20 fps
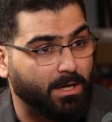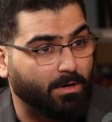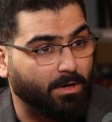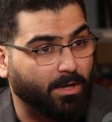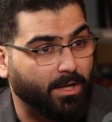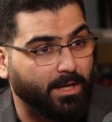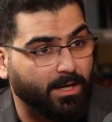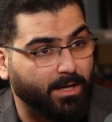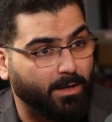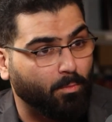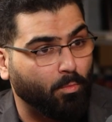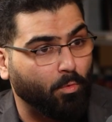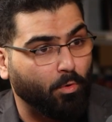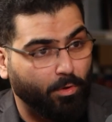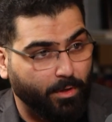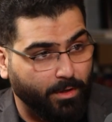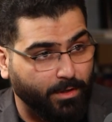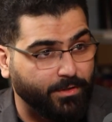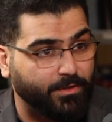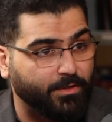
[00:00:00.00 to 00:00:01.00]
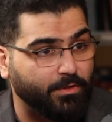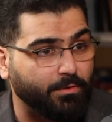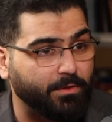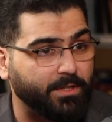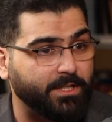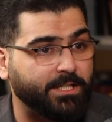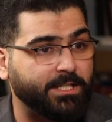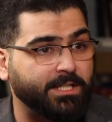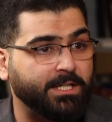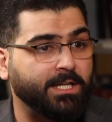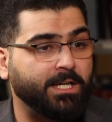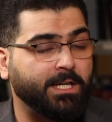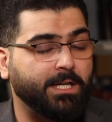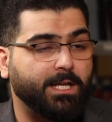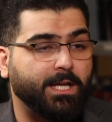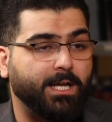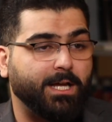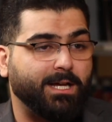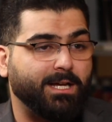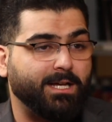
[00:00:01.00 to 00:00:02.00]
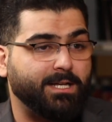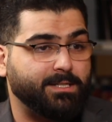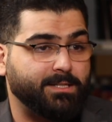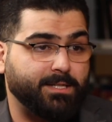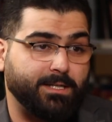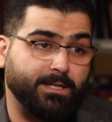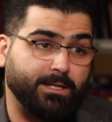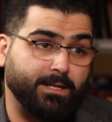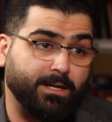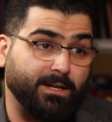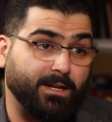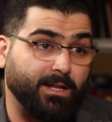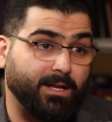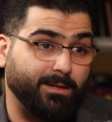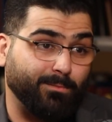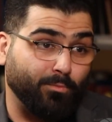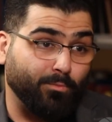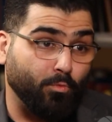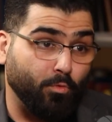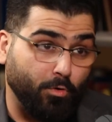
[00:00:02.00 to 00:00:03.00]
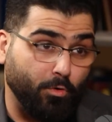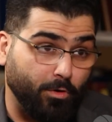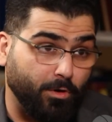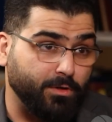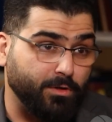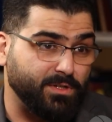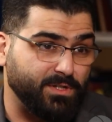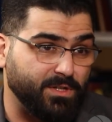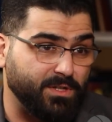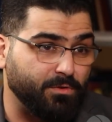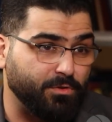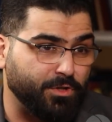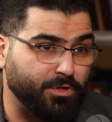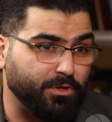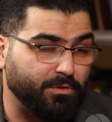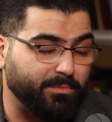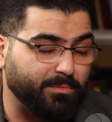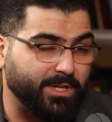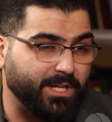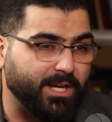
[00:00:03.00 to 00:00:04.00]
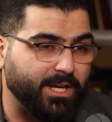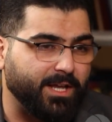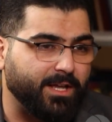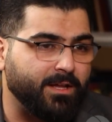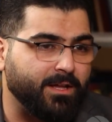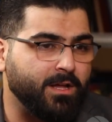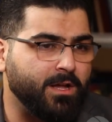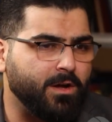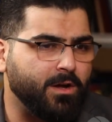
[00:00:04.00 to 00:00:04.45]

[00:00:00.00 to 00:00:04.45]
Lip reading: are getting more into it. I see it a lot more on social media.